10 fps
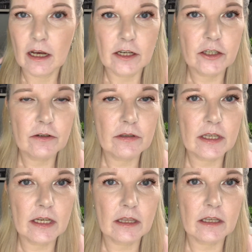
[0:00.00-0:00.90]
I do
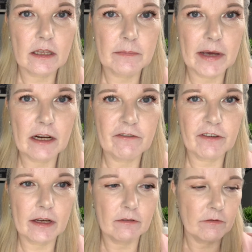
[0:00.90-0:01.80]
think that the
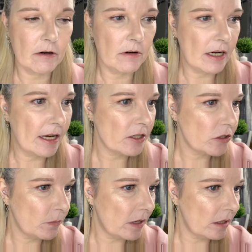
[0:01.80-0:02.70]
Benefit Roller
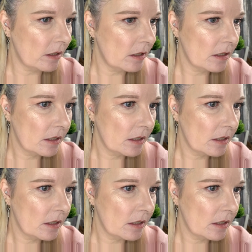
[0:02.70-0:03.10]
Lash one